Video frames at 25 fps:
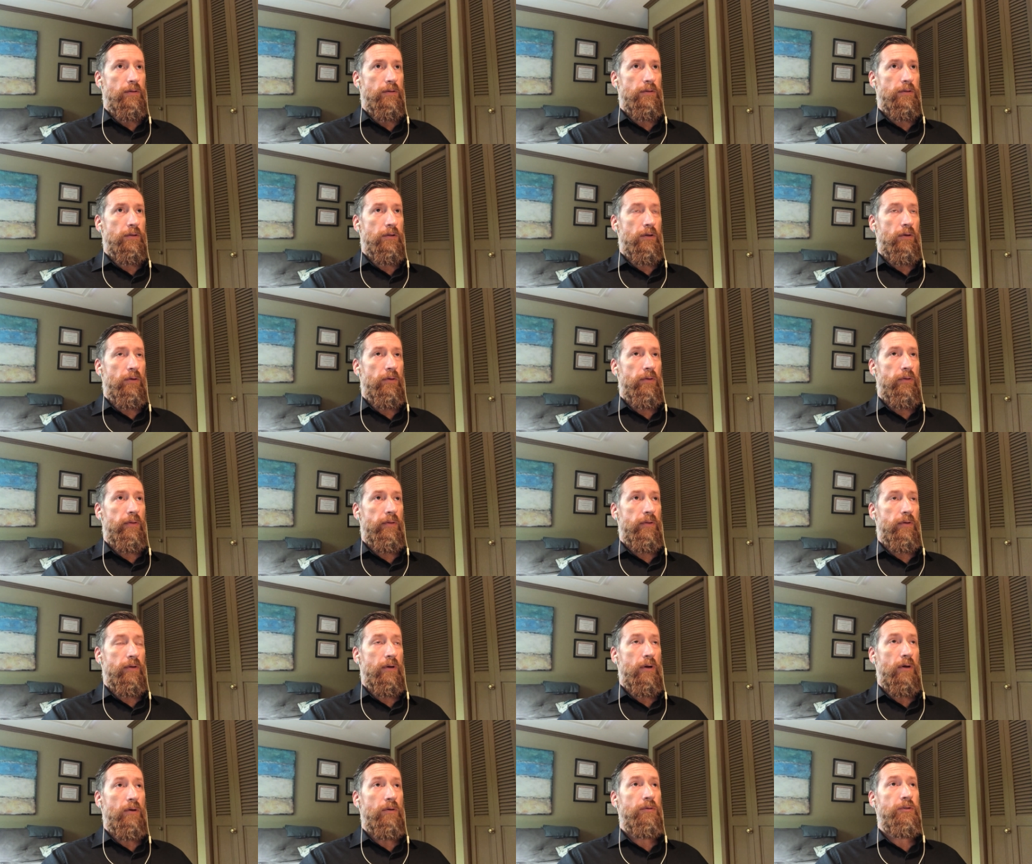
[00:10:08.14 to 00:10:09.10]
So the
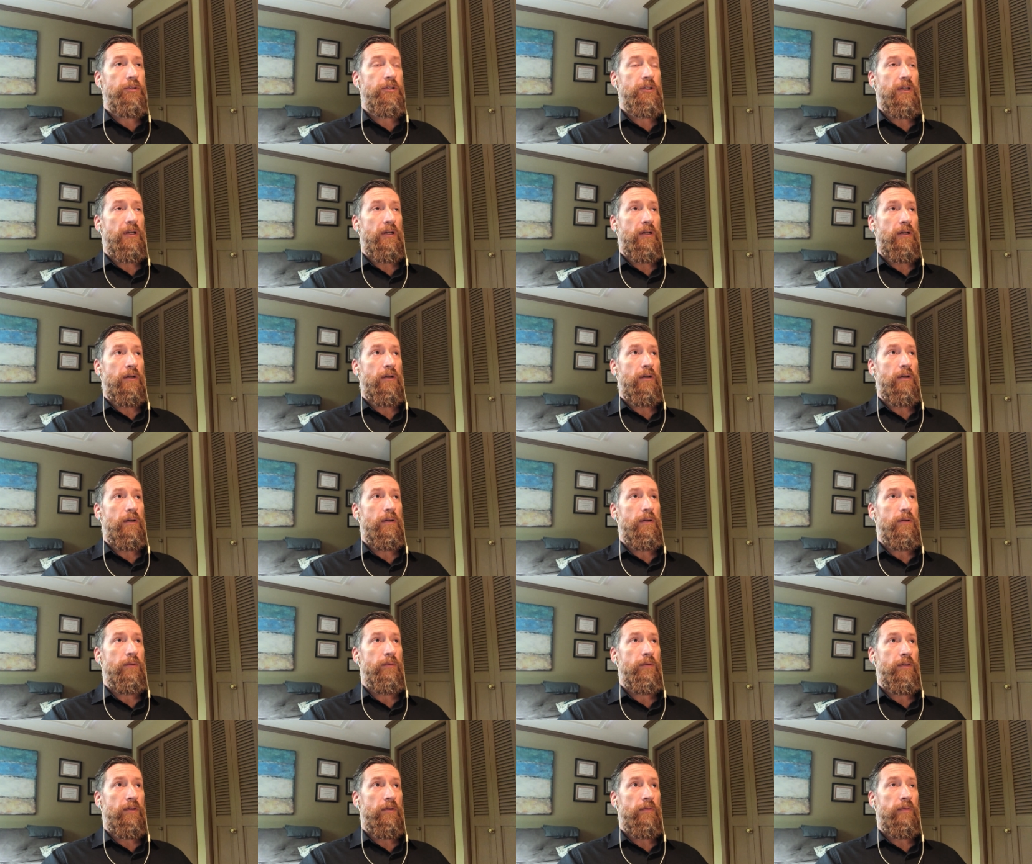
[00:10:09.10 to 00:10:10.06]
coaching,
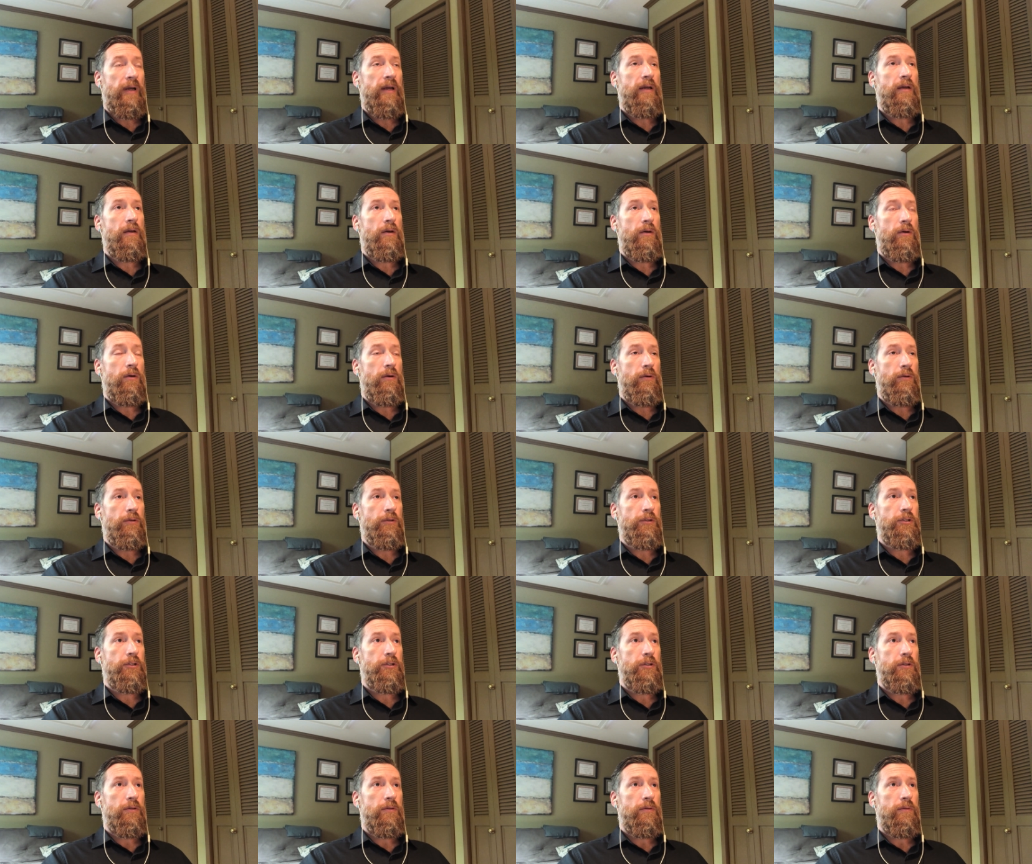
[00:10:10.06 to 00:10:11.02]
with the right
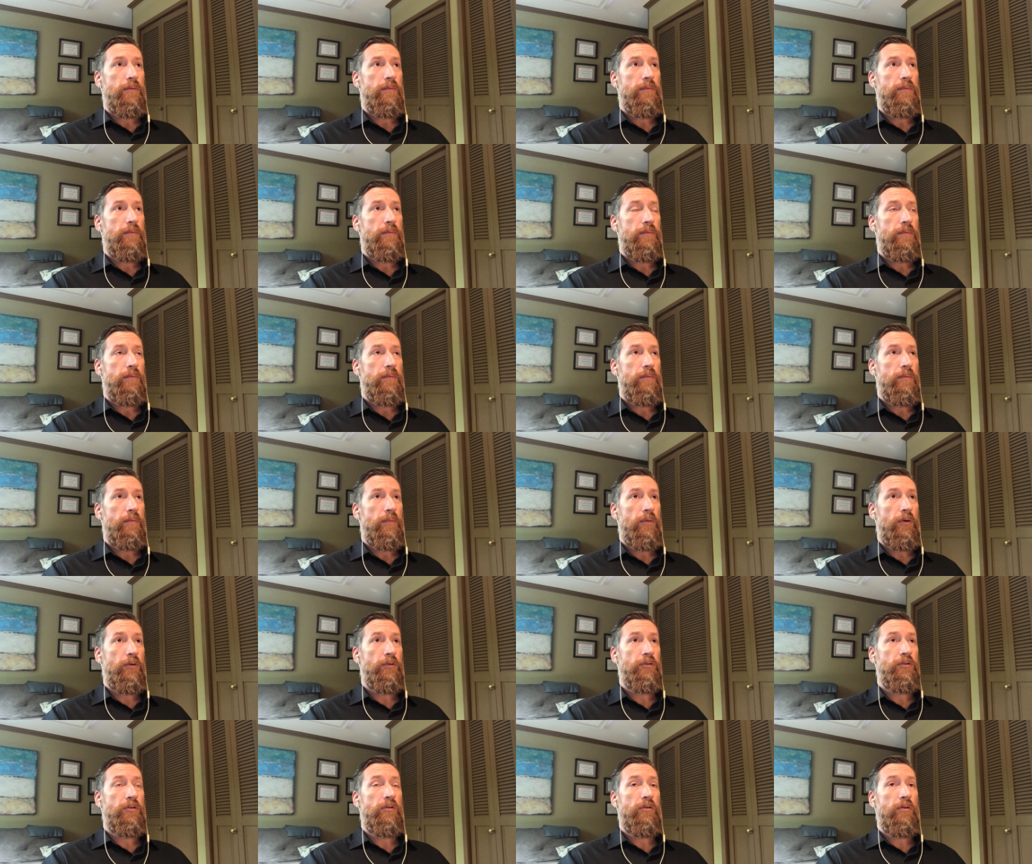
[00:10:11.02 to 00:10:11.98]
coach,
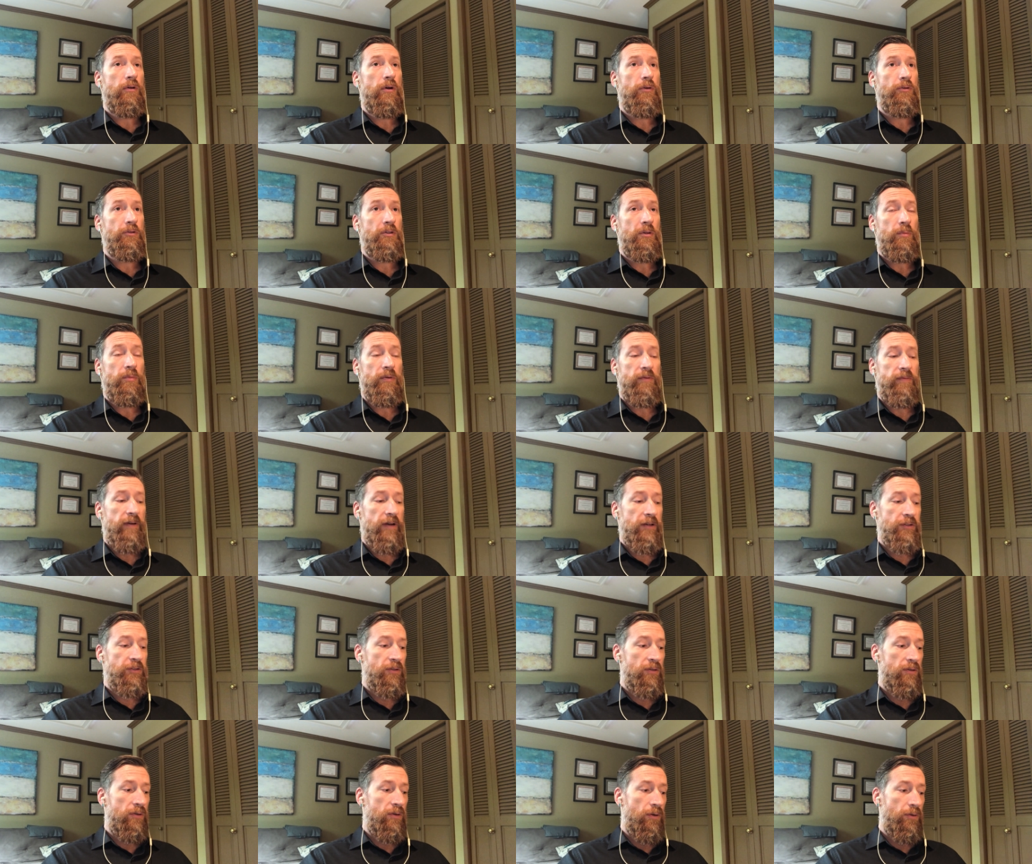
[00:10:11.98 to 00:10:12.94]
personal coaching,
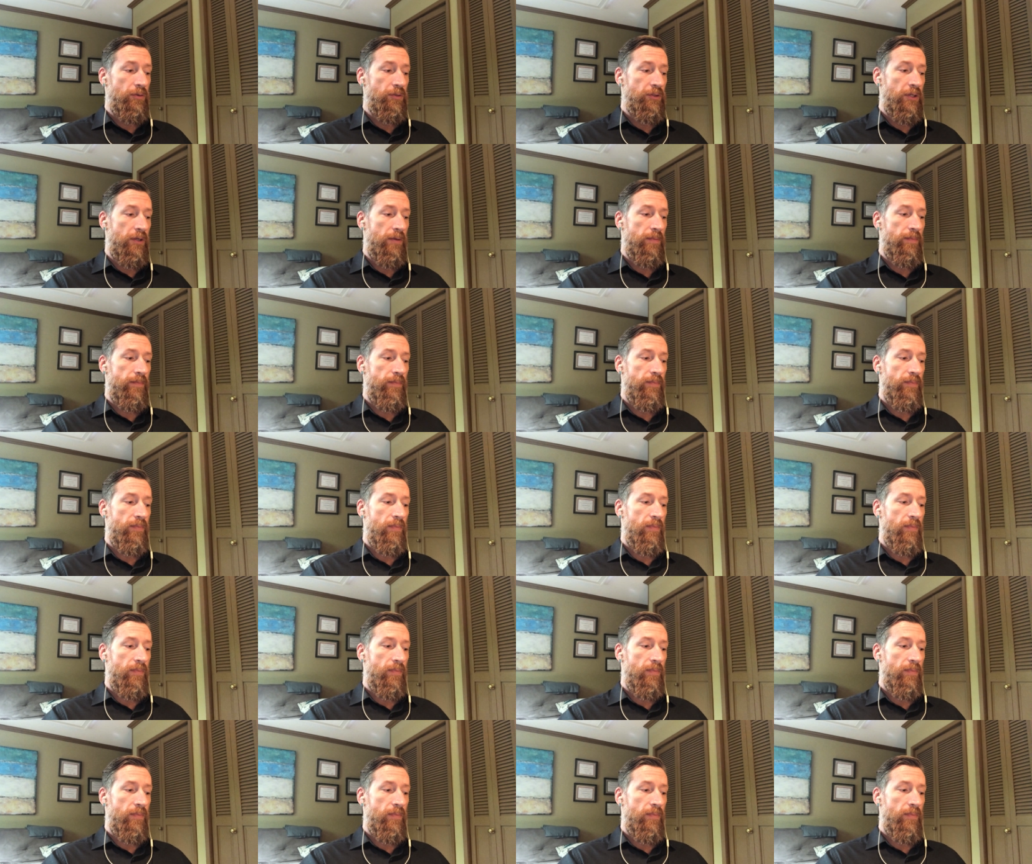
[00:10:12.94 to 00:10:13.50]
professional coaching,